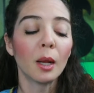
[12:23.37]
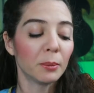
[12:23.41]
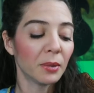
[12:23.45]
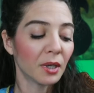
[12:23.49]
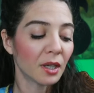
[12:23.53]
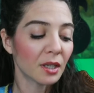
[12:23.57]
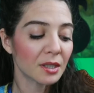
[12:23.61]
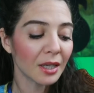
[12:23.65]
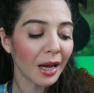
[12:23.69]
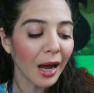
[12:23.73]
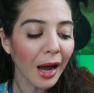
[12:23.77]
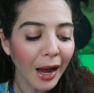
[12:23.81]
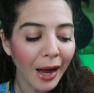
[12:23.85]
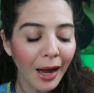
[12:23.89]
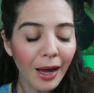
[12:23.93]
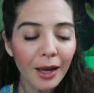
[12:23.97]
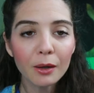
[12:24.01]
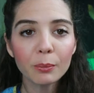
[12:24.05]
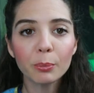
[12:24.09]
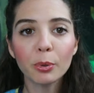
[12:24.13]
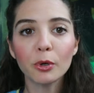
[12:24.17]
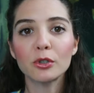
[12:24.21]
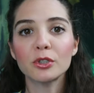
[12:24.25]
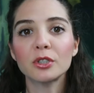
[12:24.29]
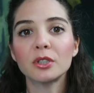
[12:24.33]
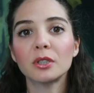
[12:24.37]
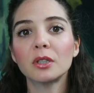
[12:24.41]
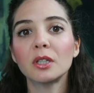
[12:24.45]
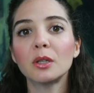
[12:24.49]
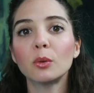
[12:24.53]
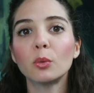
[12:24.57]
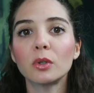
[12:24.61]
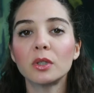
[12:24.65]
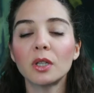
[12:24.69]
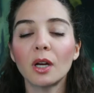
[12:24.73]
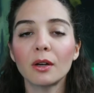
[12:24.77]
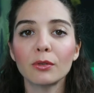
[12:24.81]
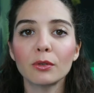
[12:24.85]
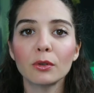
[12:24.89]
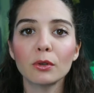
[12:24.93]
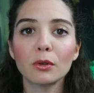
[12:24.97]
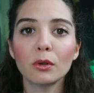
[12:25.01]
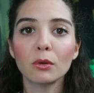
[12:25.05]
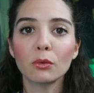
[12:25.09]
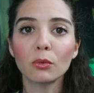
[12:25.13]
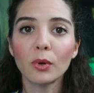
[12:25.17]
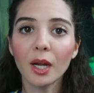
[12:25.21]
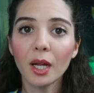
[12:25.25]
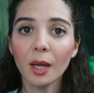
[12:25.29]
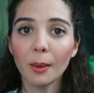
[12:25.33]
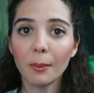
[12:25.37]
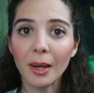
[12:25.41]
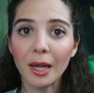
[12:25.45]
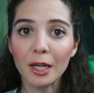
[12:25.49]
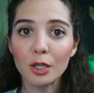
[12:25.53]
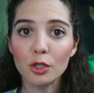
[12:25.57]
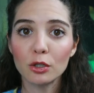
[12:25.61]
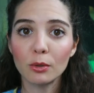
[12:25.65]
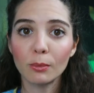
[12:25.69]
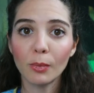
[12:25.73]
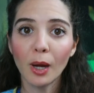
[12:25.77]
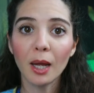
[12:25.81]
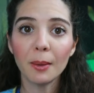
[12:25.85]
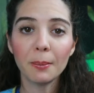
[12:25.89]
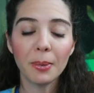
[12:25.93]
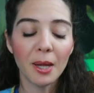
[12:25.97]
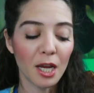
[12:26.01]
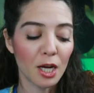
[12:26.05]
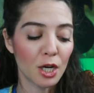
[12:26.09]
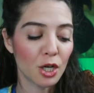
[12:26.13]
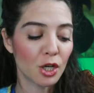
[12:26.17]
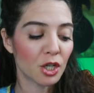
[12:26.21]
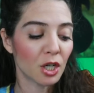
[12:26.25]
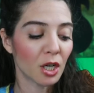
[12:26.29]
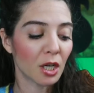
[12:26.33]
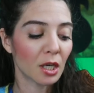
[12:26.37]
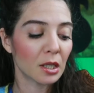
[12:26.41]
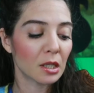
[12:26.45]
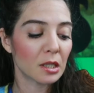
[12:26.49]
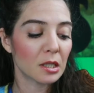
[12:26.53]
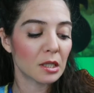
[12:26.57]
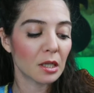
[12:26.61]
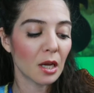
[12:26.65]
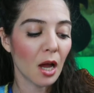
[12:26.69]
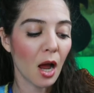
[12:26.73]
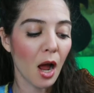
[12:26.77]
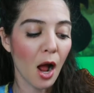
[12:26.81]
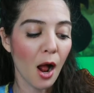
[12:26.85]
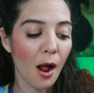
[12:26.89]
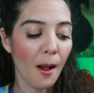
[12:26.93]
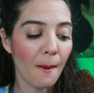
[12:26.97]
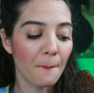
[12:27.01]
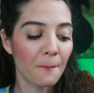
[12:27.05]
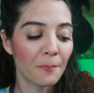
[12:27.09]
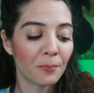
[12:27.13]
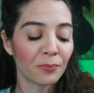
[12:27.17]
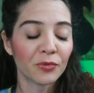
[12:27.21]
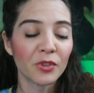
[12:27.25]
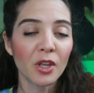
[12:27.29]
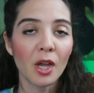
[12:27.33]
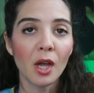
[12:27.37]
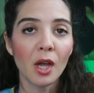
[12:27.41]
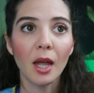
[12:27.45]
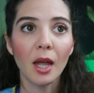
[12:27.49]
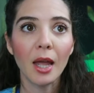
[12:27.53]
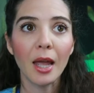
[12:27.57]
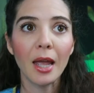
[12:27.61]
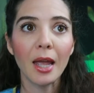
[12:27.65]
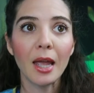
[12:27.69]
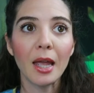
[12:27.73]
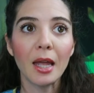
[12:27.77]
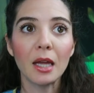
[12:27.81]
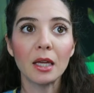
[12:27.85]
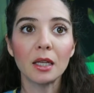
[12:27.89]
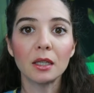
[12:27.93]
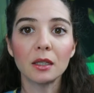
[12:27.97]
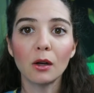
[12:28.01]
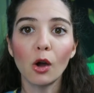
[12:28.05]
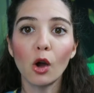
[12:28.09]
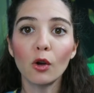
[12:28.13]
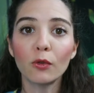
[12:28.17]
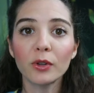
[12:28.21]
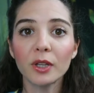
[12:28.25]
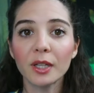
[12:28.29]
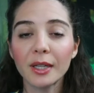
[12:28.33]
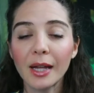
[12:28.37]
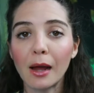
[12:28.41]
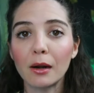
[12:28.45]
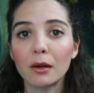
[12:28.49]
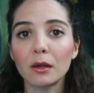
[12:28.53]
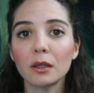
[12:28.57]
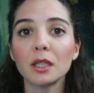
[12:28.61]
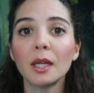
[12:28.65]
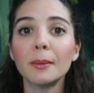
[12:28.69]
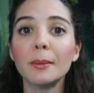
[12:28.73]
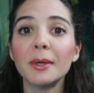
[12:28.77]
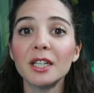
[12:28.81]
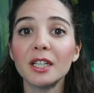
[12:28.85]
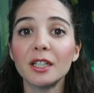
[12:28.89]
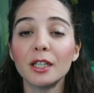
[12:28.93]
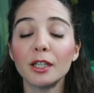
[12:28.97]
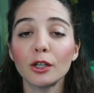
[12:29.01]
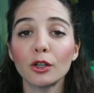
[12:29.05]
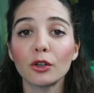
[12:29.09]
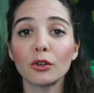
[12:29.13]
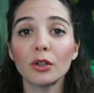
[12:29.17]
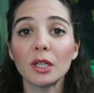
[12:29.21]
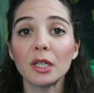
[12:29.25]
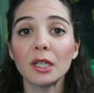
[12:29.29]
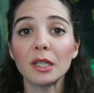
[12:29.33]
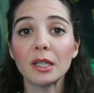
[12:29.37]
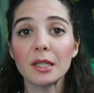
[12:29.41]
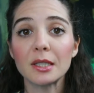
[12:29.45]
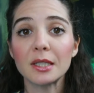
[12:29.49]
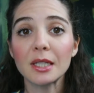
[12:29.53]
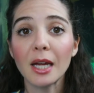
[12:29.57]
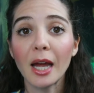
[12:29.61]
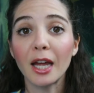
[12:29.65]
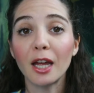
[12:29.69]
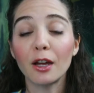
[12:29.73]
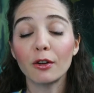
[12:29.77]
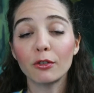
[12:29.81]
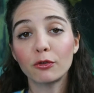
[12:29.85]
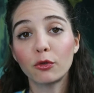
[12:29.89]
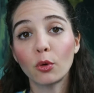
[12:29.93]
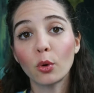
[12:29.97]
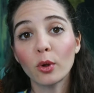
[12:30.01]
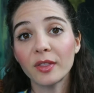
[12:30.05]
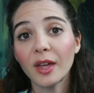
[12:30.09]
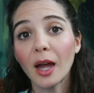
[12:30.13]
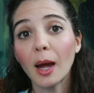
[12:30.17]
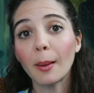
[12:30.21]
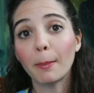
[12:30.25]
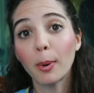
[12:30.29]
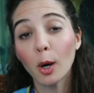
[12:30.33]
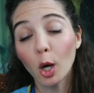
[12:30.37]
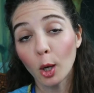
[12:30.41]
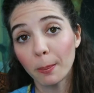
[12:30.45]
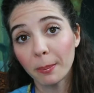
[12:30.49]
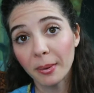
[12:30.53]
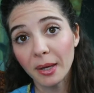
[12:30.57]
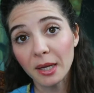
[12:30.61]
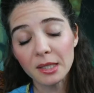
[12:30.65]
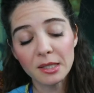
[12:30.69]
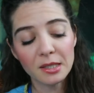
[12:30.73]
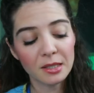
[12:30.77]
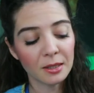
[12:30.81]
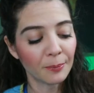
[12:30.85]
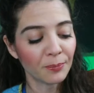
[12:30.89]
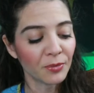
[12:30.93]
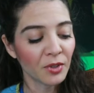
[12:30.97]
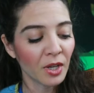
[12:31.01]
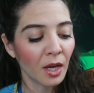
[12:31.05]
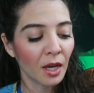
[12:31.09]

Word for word: Because I personally will never recommend to my patients um, a over-the-counter limited ingredient diet for that purpose.